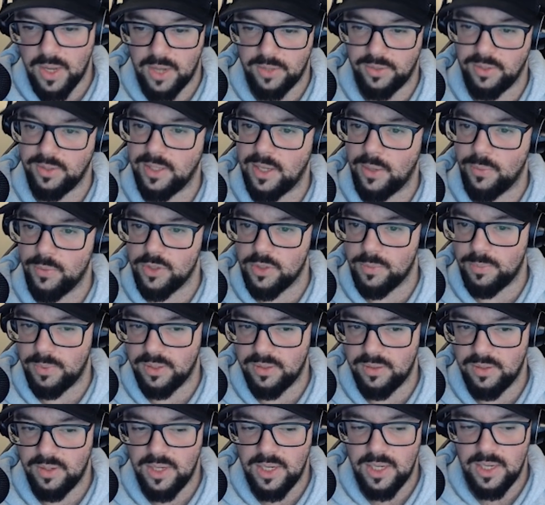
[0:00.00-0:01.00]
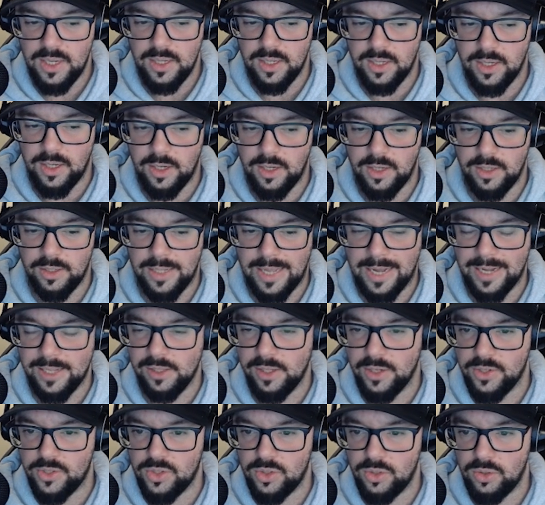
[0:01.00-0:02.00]
I think that was a bit
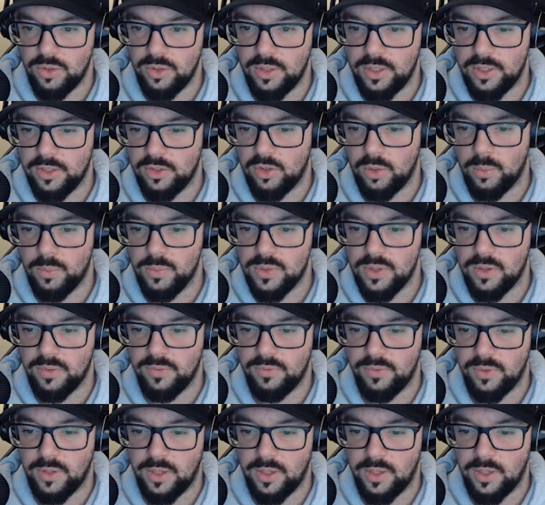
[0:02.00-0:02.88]
lackluster in terms of